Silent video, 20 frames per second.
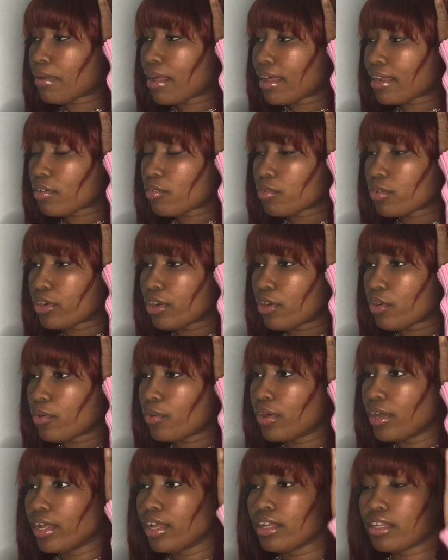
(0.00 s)
I don't know.
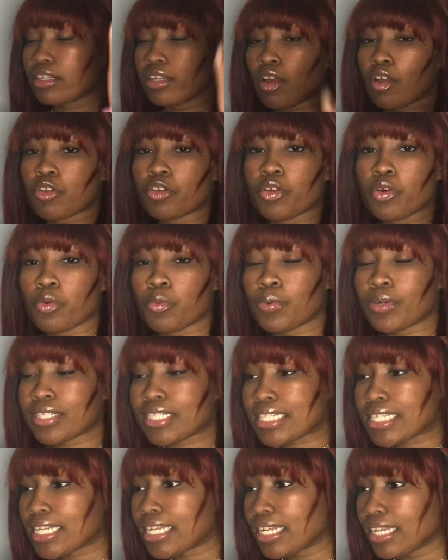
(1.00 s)
Y'all know
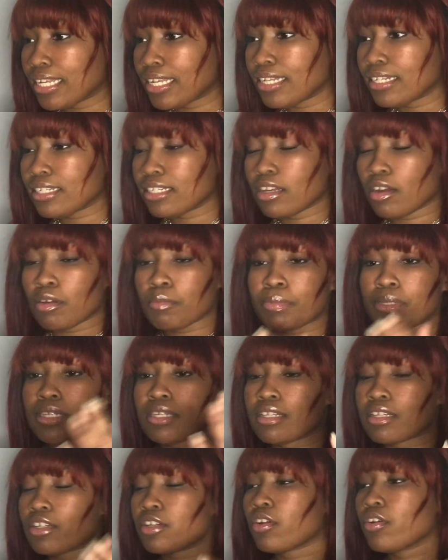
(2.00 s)
what's in. Y'all be
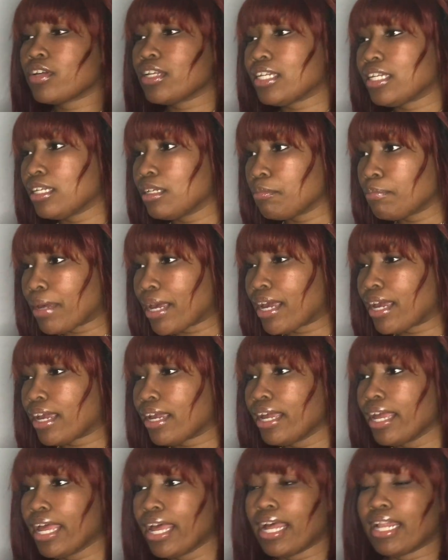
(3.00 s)
looking on eBay.
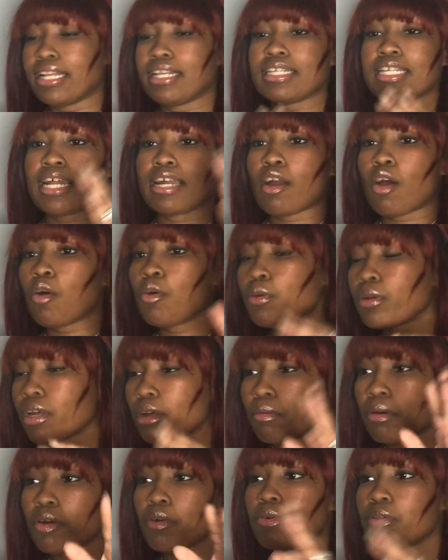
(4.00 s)
And they like, hold
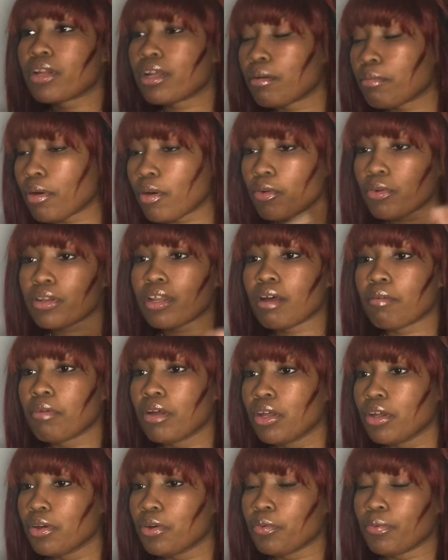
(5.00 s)
up.
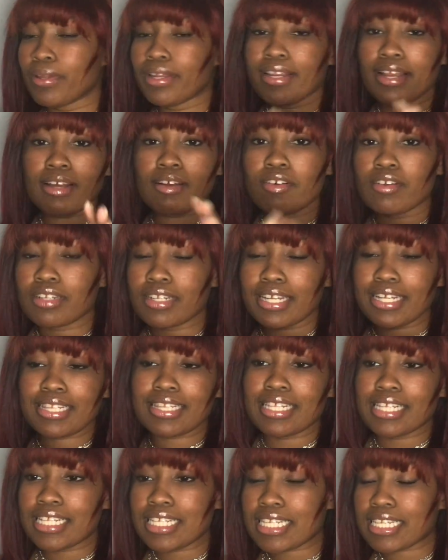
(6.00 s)
We're not going to let
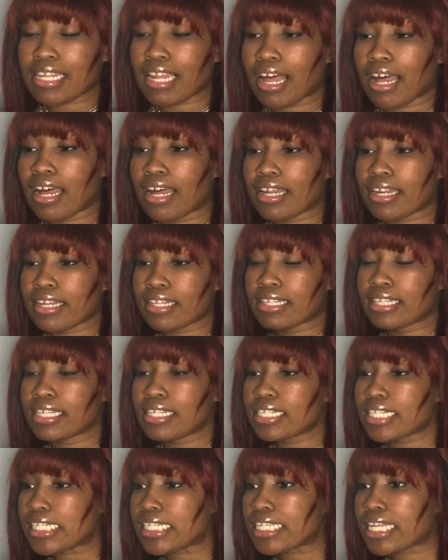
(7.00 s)
this slide.
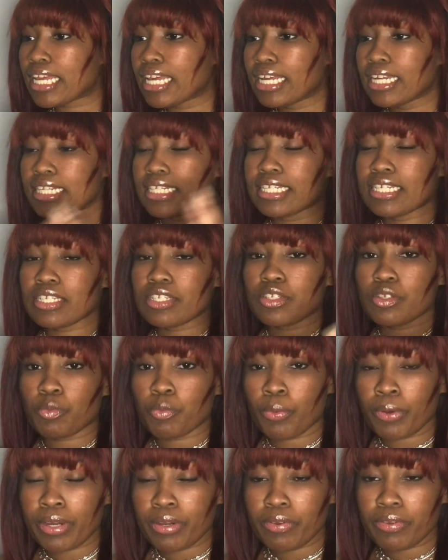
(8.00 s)
This is
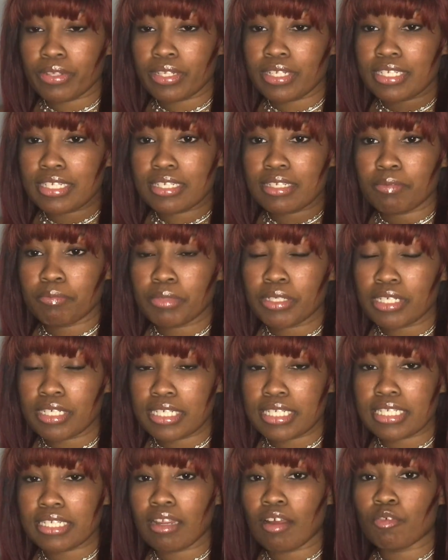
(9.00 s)
real. This is some good
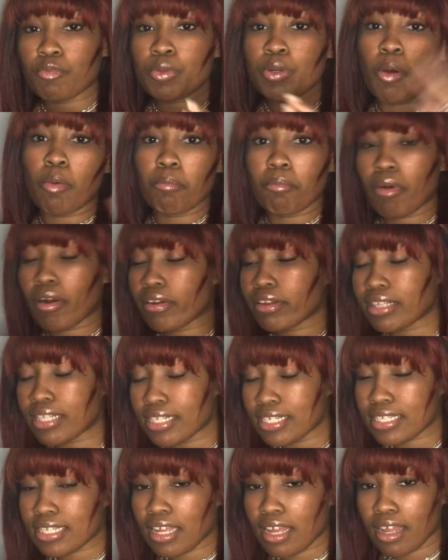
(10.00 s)
stuff. We're going to mark
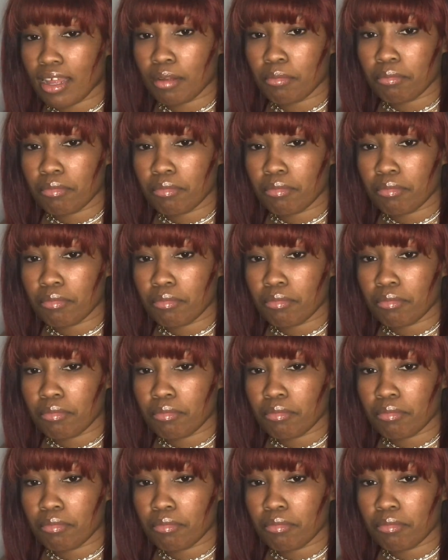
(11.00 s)
this up.